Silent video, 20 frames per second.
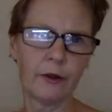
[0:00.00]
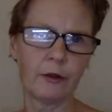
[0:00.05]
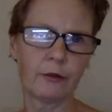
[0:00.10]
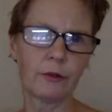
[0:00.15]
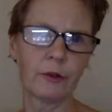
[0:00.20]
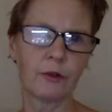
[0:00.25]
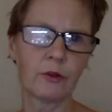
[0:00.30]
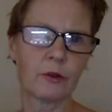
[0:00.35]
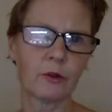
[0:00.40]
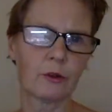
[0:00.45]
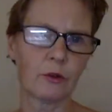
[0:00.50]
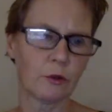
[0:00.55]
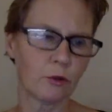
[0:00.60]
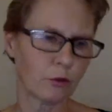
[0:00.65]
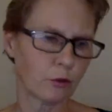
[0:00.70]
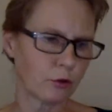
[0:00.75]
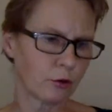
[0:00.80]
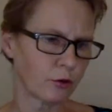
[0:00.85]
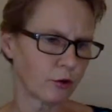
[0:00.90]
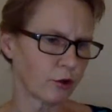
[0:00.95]
You've got the
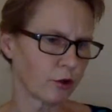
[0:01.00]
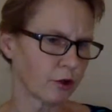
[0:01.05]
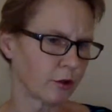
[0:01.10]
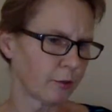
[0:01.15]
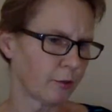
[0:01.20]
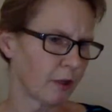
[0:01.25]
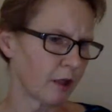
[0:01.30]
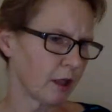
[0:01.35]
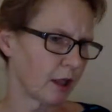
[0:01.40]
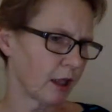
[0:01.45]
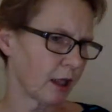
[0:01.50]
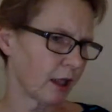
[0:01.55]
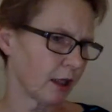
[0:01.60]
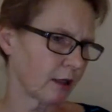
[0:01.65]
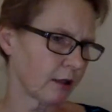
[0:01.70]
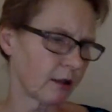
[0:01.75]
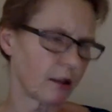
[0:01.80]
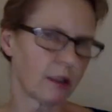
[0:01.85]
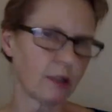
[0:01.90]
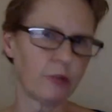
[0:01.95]
gorgeous big
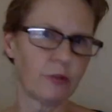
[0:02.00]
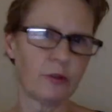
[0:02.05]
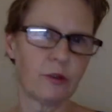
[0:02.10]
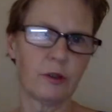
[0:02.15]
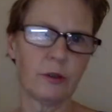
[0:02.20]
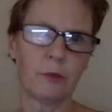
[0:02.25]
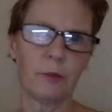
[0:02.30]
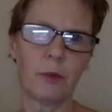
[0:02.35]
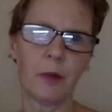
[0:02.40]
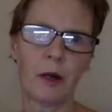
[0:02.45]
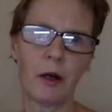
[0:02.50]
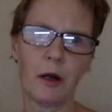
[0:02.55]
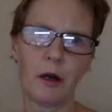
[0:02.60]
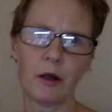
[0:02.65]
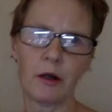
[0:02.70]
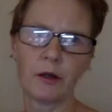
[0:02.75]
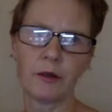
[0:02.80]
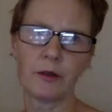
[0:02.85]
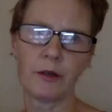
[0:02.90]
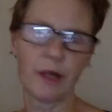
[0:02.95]
Alexandra
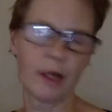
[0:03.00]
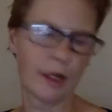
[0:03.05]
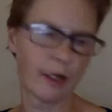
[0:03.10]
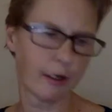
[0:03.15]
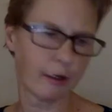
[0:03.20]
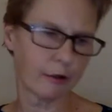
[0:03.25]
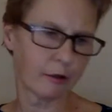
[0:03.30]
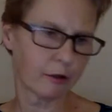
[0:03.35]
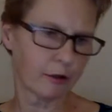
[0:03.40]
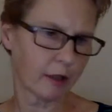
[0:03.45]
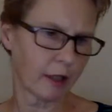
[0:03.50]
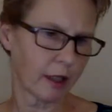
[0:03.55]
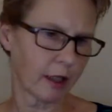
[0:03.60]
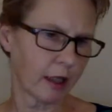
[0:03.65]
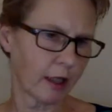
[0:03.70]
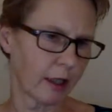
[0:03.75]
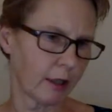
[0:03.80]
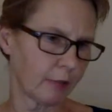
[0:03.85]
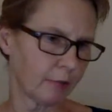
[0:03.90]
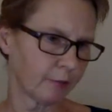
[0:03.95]
Park there,
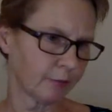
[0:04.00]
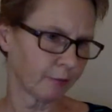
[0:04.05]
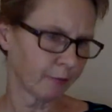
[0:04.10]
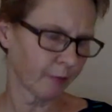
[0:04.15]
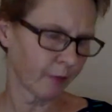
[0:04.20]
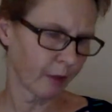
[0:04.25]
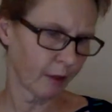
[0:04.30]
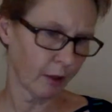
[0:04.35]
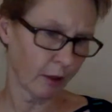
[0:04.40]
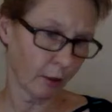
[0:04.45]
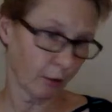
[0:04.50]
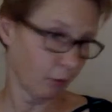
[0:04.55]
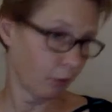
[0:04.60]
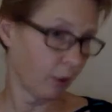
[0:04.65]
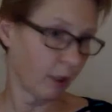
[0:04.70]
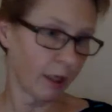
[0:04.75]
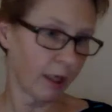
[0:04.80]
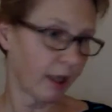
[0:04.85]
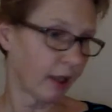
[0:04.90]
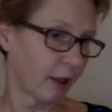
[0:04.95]

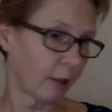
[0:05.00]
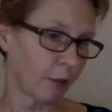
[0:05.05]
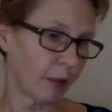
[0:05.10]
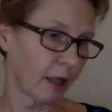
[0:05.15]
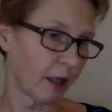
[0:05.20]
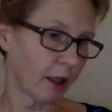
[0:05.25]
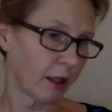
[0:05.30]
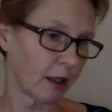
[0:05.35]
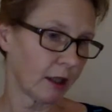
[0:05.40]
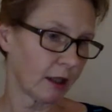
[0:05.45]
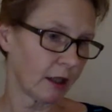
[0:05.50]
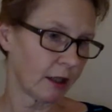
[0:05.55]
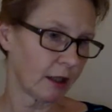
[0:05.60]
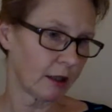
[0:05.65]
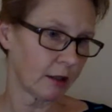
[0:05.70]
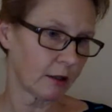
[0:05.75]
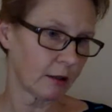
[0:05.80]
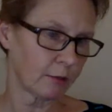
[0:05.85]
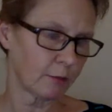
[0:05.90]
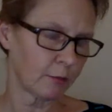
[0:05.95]
where Ali Pali
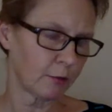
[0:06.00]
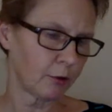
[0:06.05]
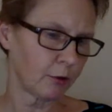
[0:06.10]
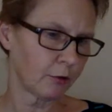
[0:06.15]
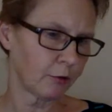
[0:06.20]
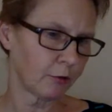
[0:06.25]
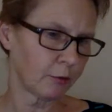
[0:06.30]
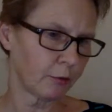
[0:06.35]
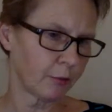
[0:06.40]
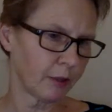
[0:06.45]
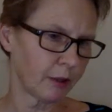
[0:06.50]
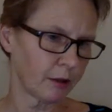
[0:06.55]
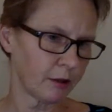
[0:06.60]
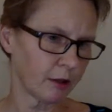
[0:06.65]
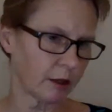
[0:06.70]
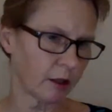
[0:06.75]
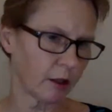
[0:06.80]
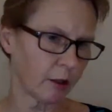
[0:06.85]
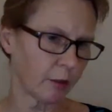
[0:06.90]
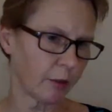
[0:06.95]
is, beautiful
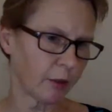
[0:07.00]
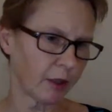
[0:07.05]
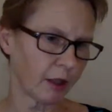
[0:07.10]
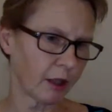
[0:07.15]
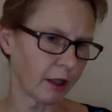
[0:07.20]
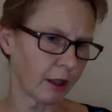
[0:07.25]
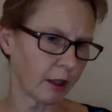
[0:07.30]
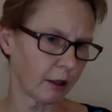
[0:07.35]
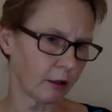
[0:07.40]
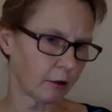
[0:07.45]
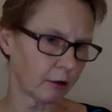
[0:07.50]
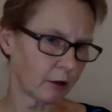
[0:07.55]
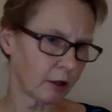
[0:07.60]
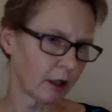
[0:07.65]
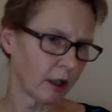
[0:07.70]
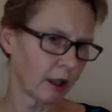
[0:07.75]
building up on a hill.